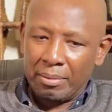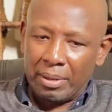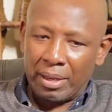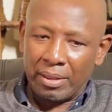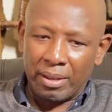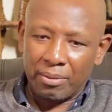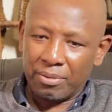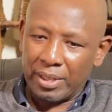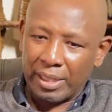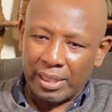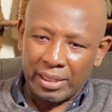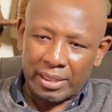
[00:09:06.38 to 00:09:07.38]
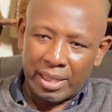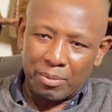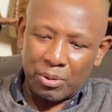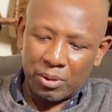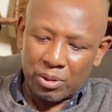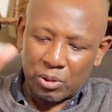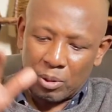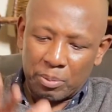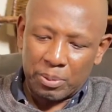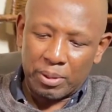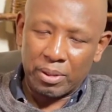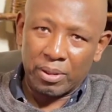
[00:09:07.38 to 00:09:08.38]
And then finally, it came to a
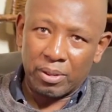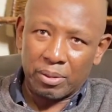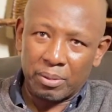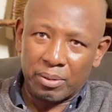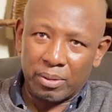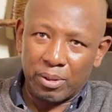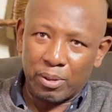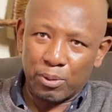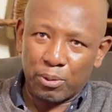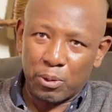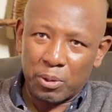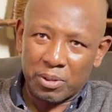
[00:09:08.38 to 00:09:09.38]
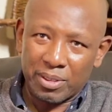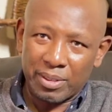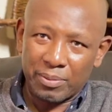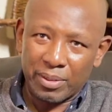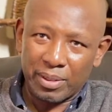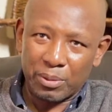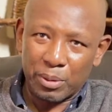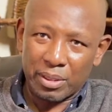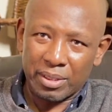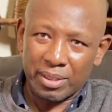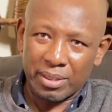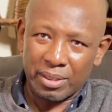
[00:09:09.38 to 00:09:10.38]
stop on all fours,
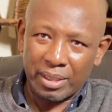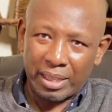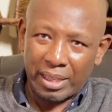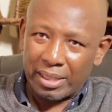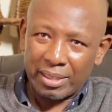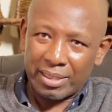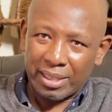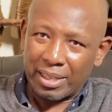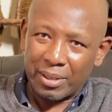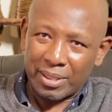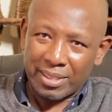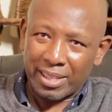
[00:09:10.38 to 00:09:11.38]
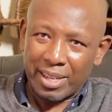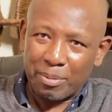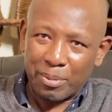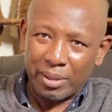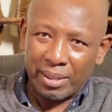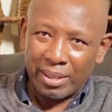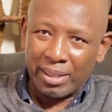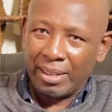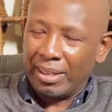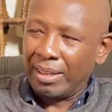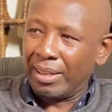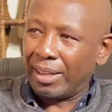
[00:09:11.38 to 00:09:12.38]
which again, it's like, how does that happen?
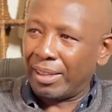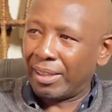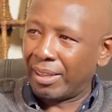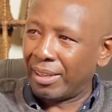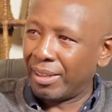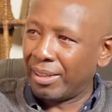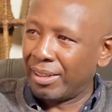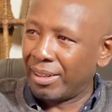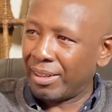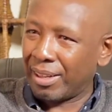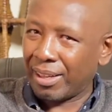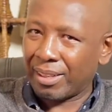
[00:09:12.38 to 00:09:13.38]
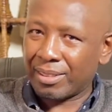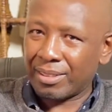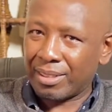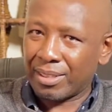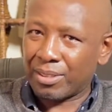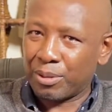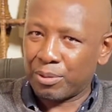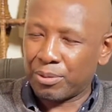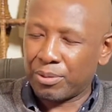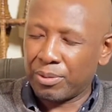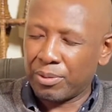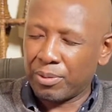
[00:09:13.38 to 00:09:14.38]
and then I, I sort of
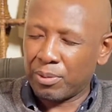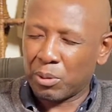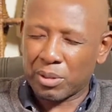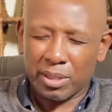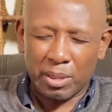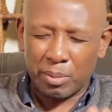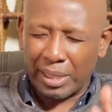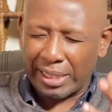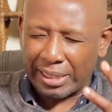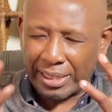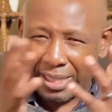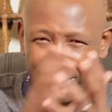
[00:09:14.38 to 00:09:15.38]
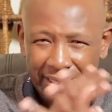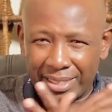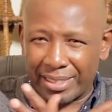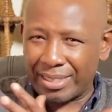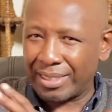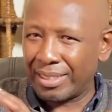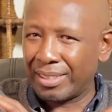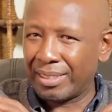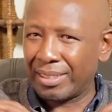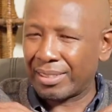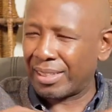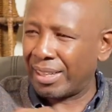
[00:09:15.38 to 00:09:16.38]
I was just smelling dust.
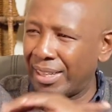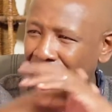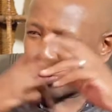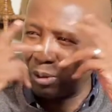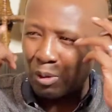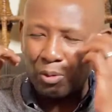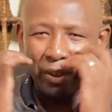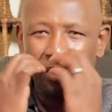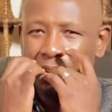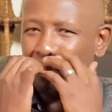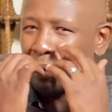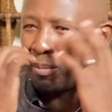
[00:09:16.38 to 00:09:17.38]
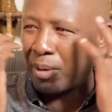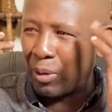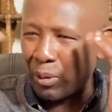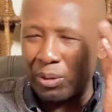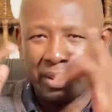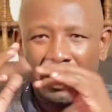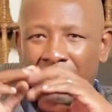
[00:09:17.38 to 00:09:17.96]
There's glass all over, even in my mouth.